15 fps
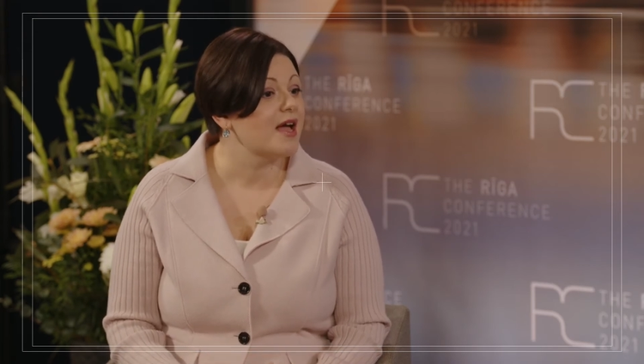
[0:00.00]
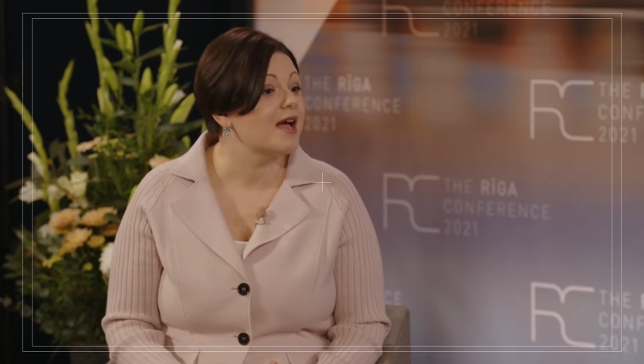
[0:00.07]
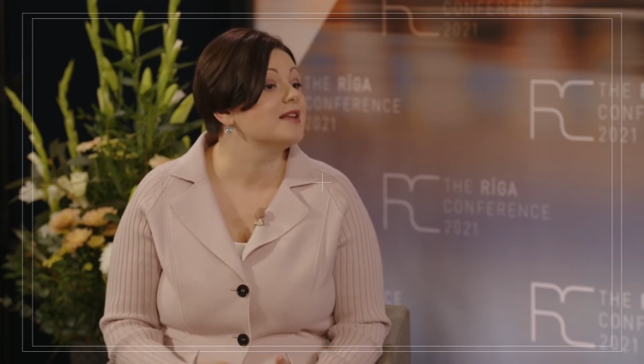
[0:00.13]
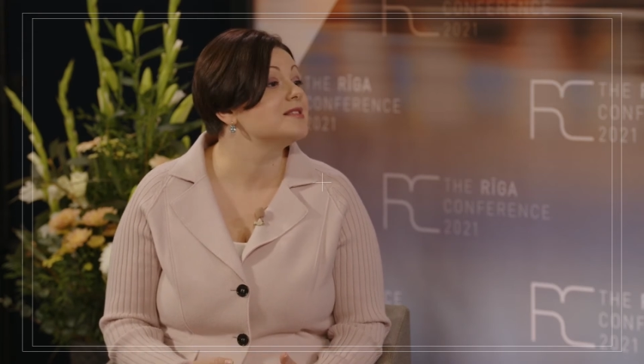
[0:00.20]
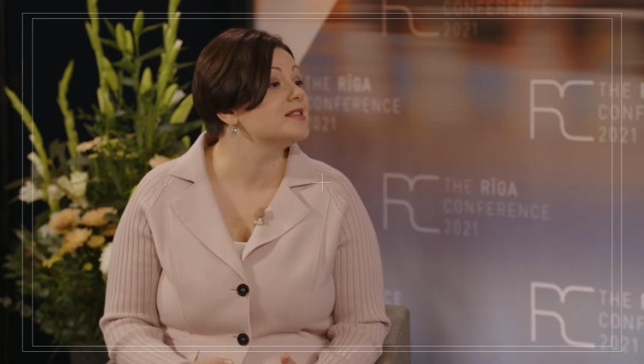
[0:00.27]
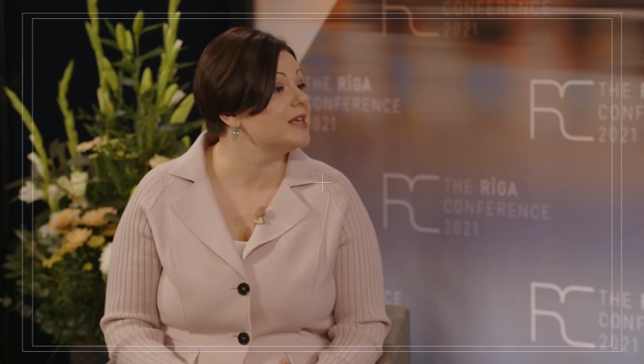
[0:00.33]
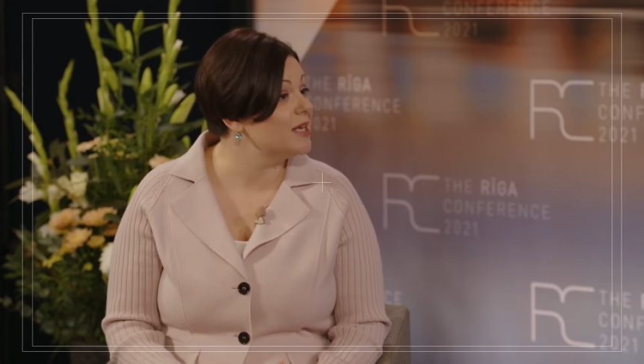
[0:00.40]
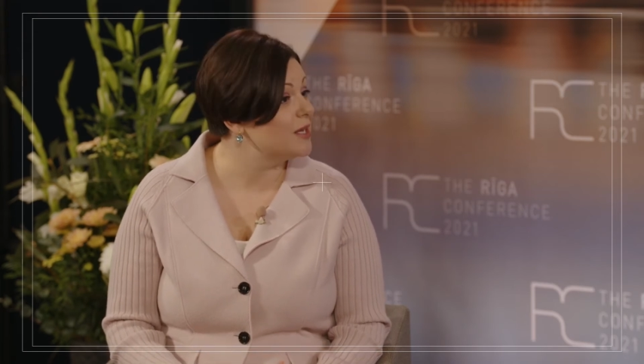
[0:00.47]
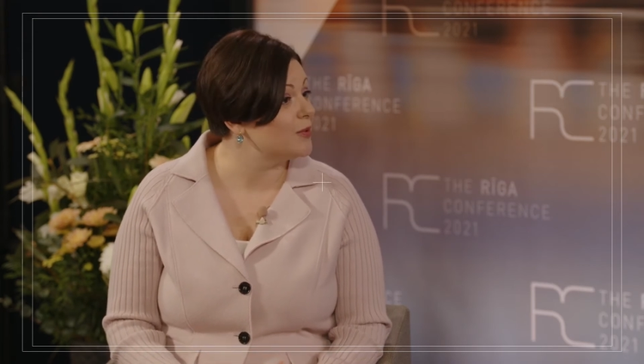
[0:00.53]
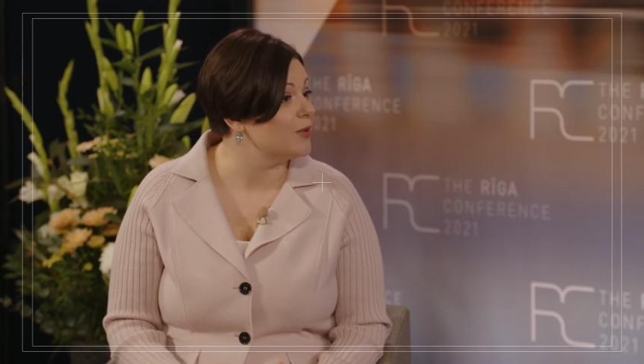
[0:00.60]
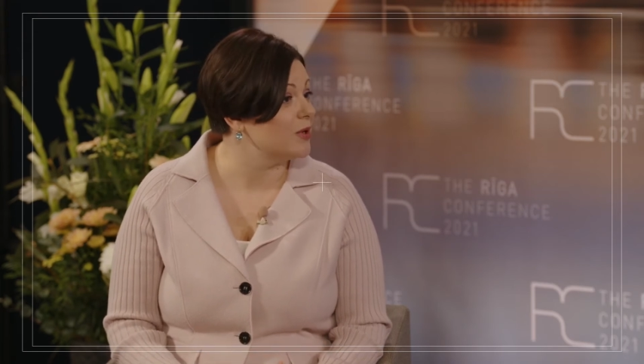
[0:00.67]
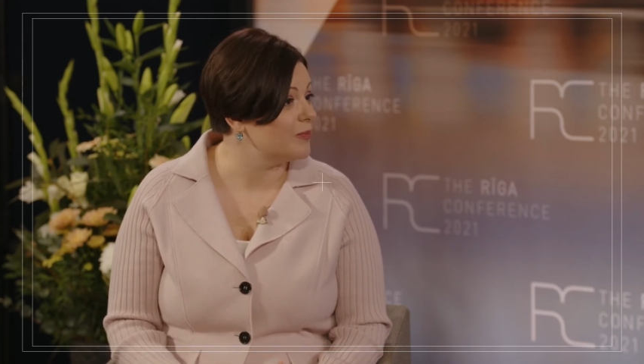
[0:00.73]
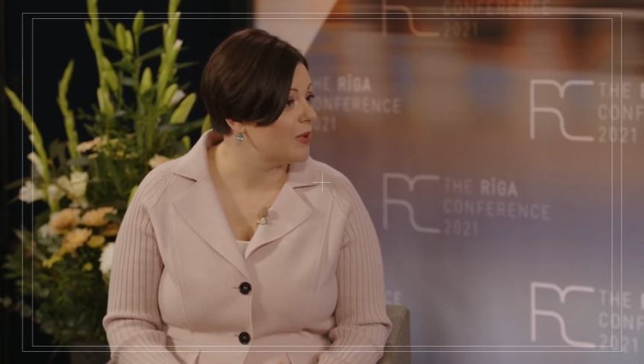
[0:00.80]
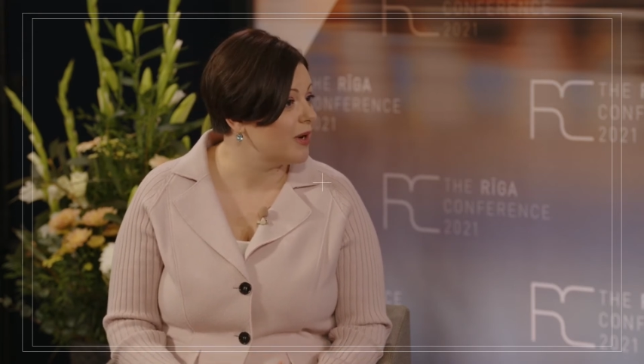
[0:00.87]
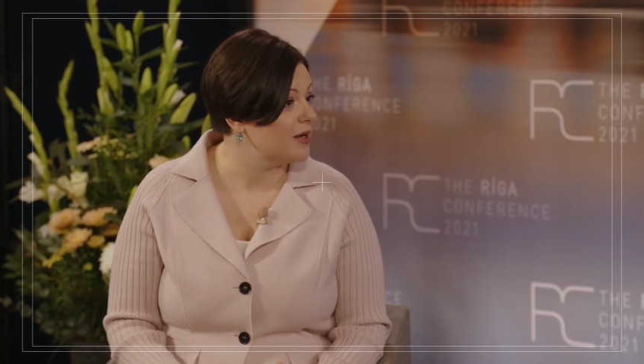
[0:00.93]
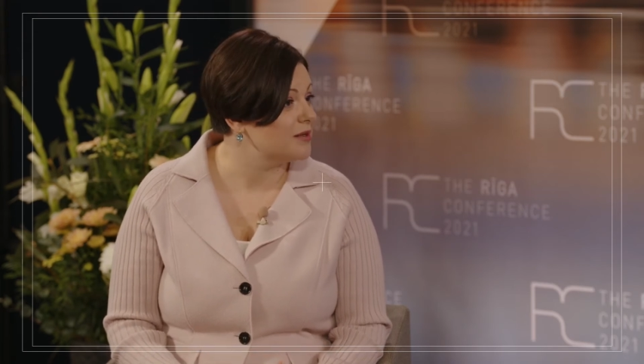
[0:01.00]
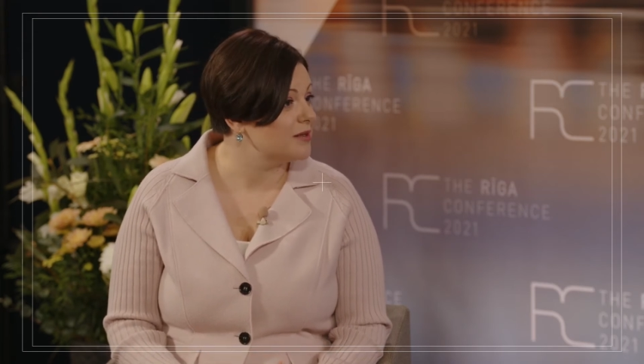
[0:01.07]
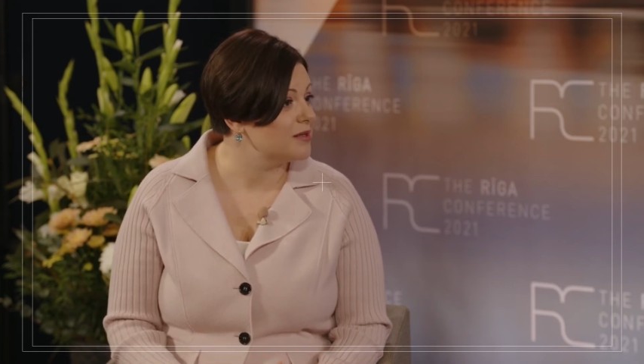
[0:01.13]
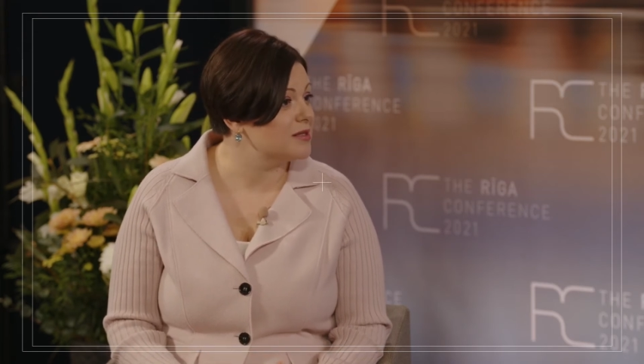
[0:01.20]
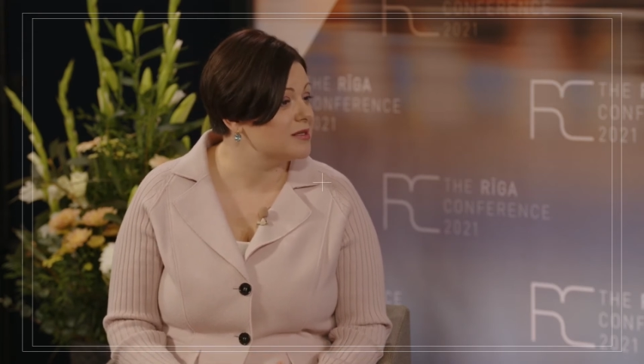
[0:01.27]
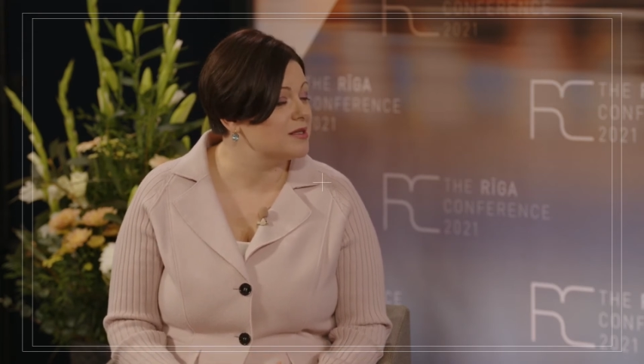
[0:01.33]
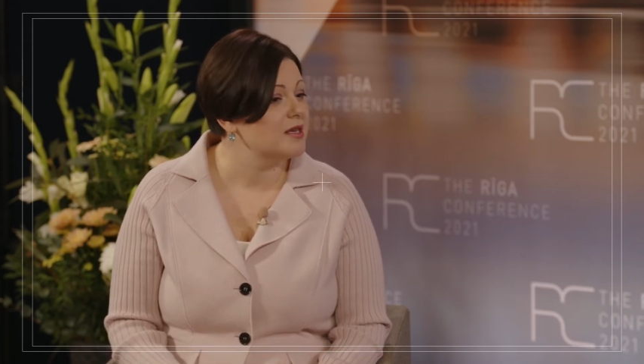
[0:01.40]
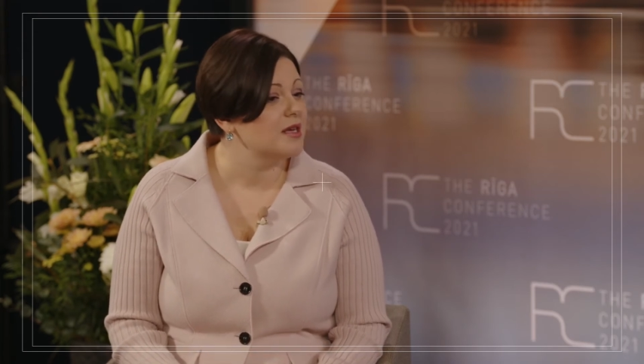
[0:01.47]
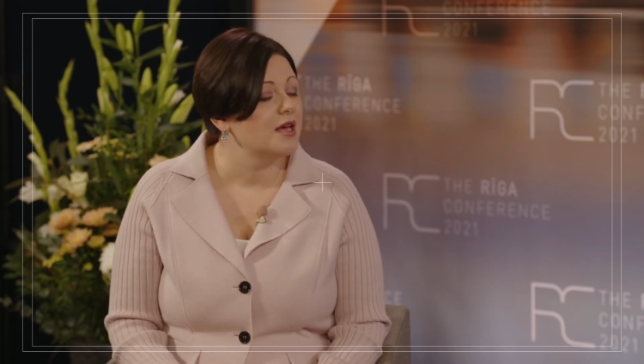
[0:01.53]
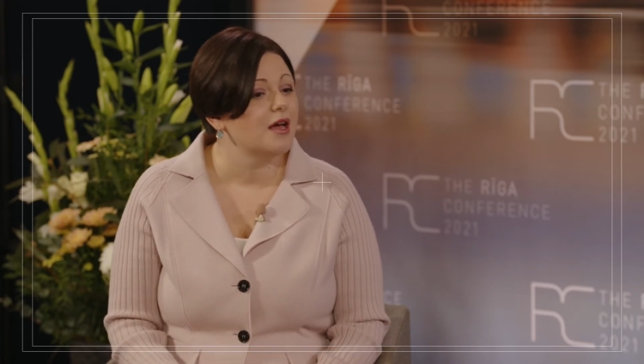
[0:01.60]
as equal partners.